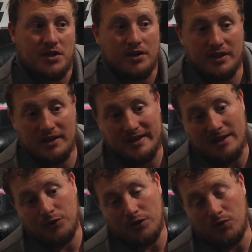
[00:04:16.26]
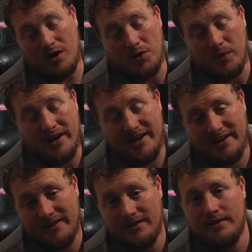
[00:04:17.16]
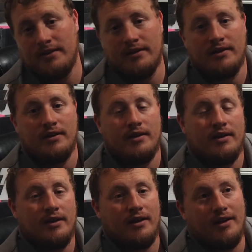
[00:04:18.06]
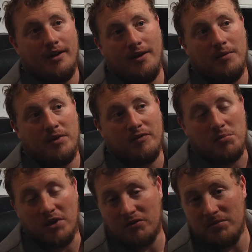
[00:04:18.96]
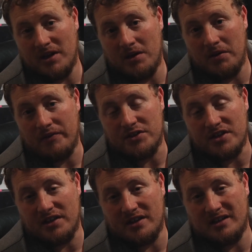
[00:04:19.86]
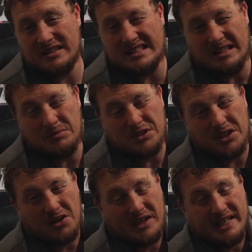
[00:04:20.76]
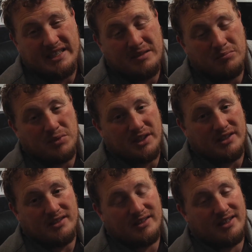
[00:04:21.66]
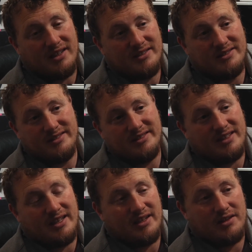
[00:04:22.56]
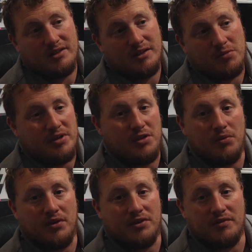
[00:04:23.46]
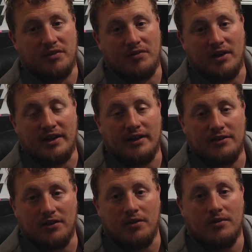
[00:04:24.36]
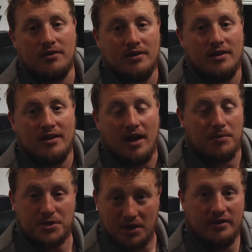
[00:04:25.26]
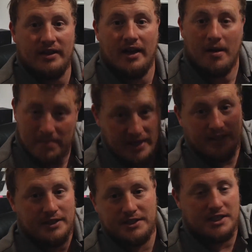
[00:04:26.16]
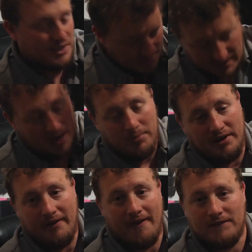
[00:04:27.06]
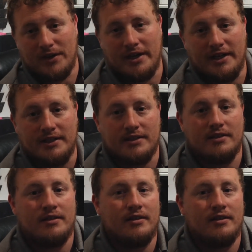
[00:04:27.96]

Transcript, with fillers: it's on there, download it right away um, in a few months from now. If it's not there, I'm sorry, but there'll be new ones every Friday. So I'm starting that. I'm making the decision. It's happening on Fridays.